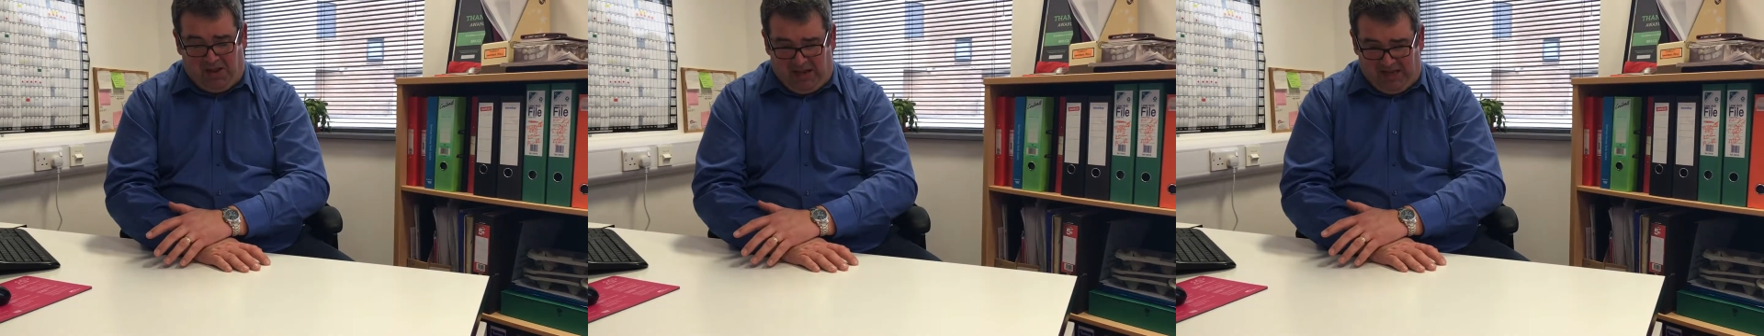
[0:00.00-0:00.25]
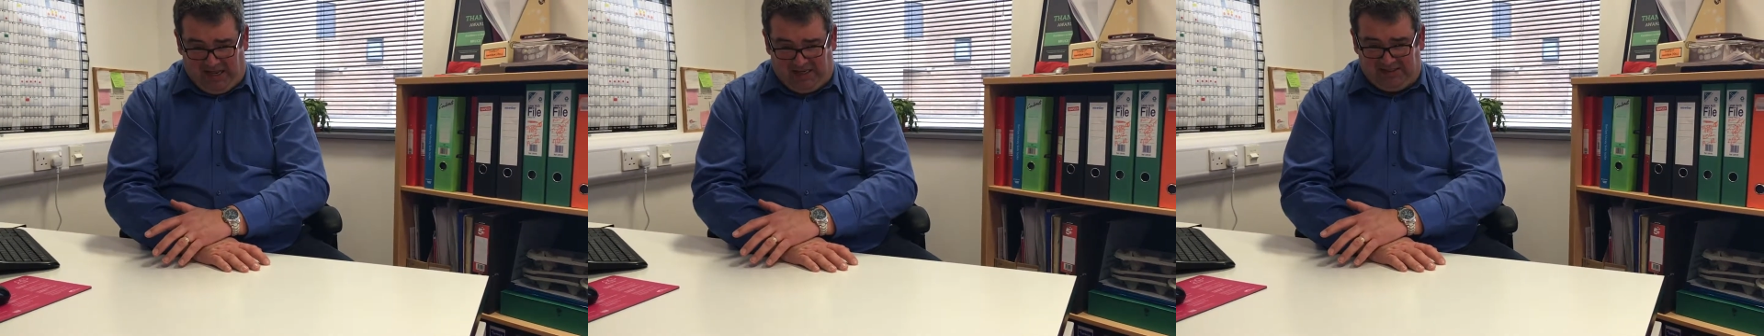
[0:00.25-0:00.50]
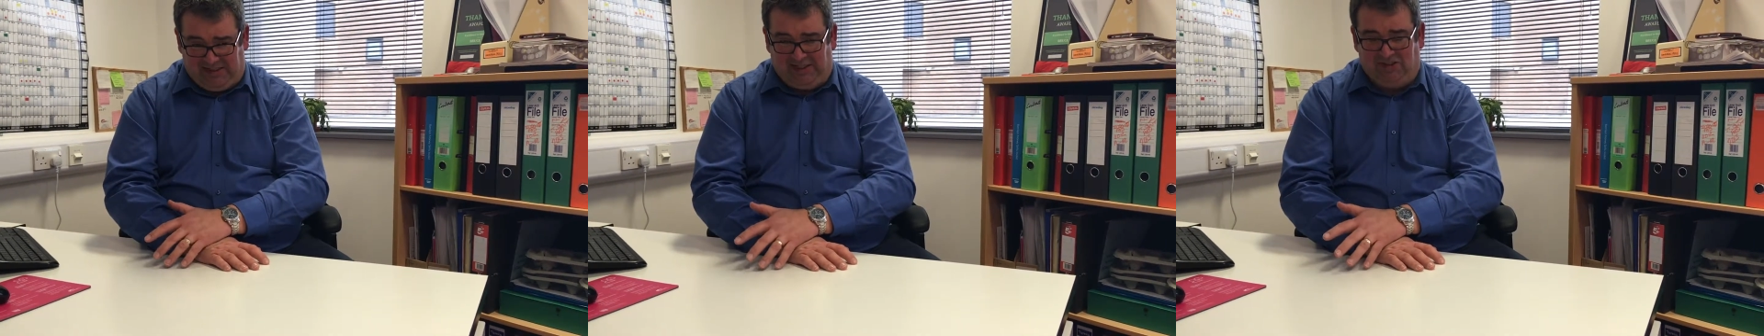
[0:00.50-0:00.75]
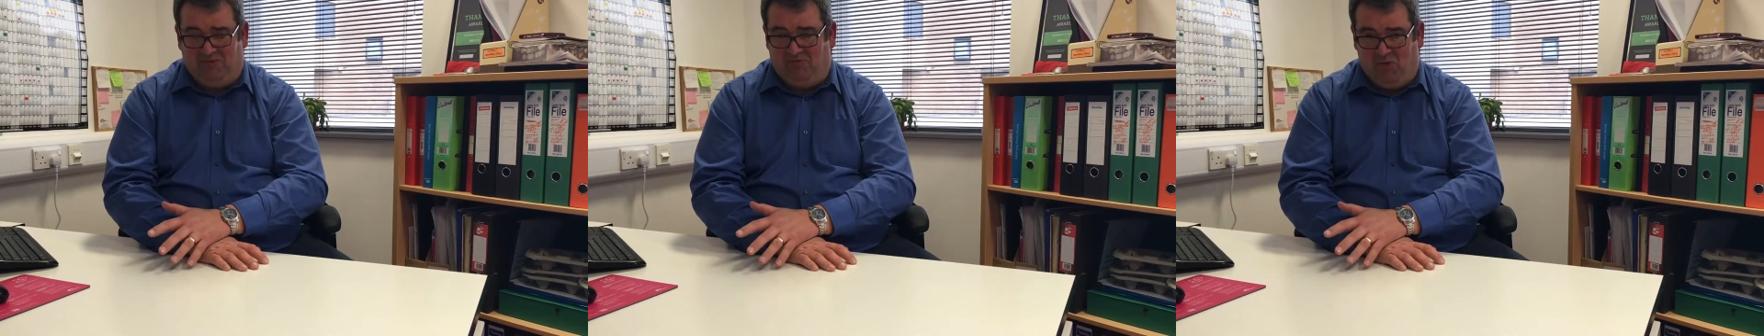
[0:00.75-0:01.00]
And that
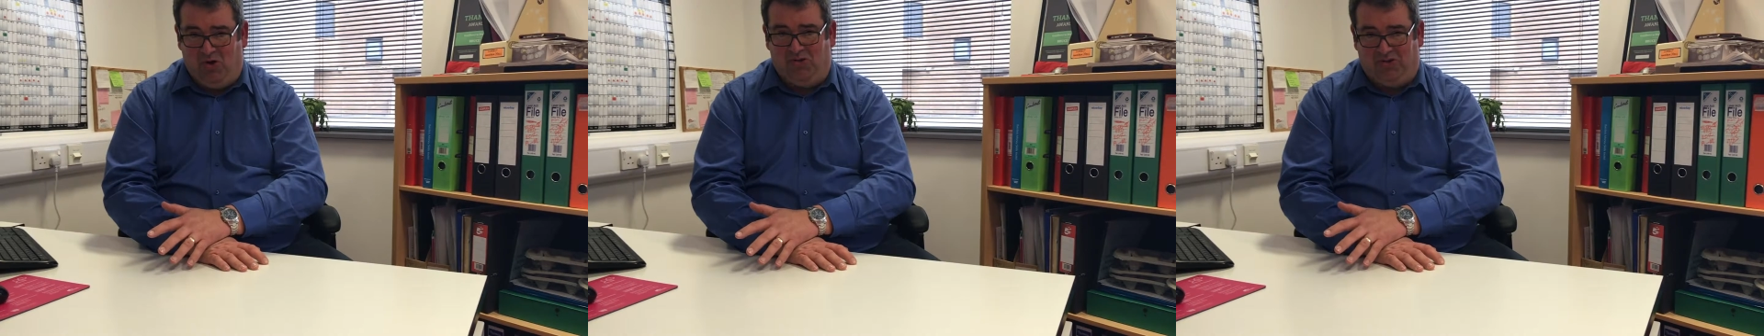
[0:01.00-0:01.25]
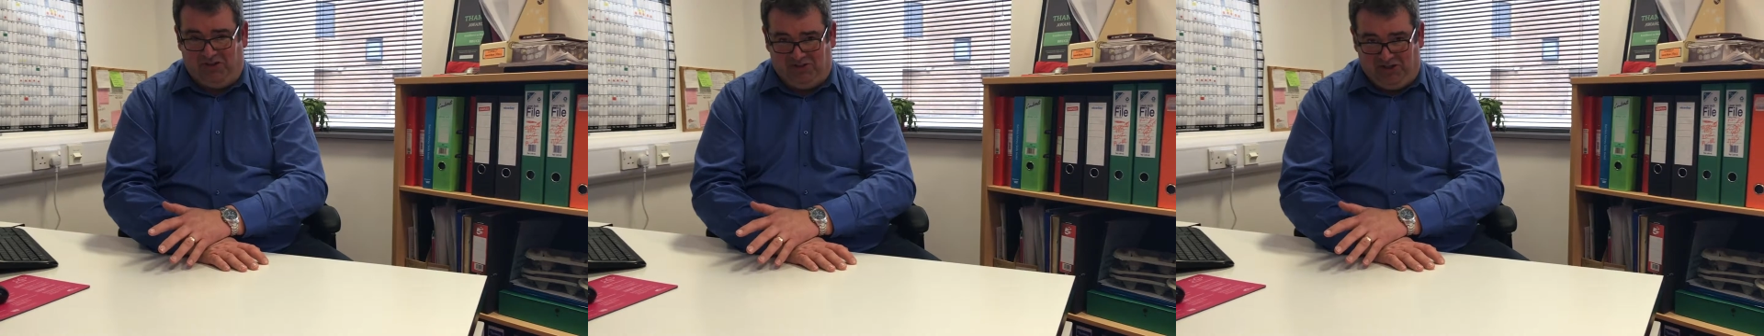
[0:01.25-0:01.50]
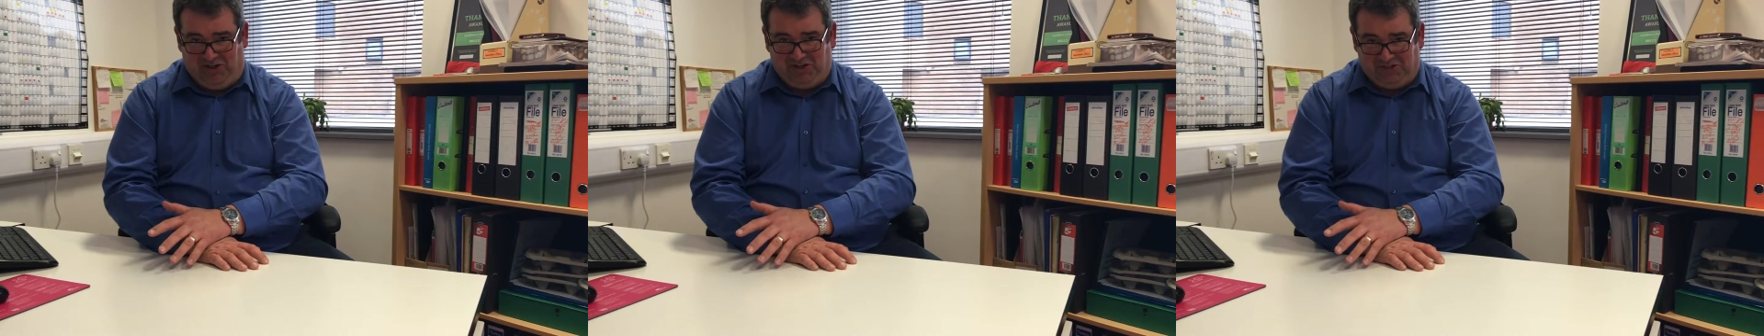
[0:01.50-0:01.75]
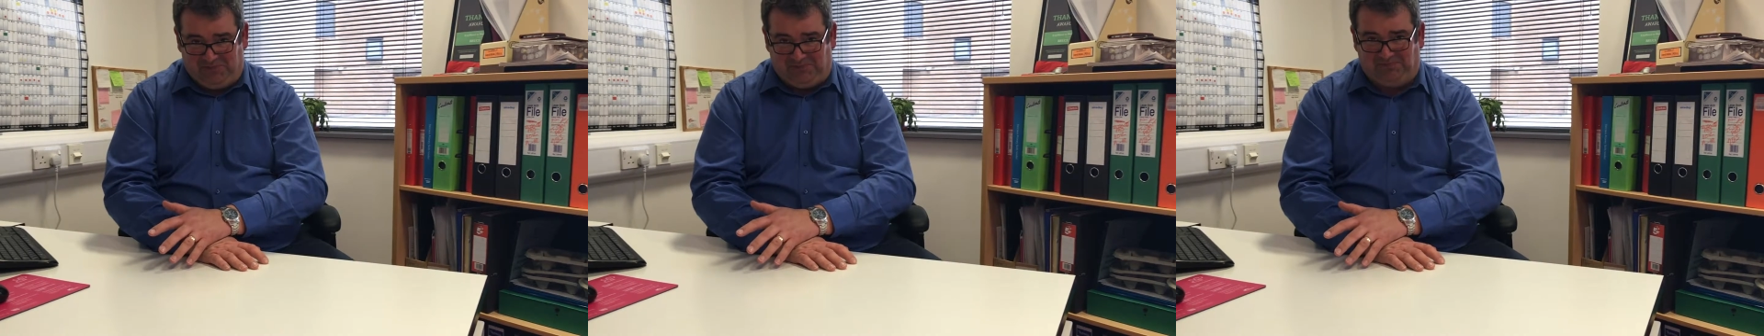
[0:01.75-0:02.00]
sense of worthlessness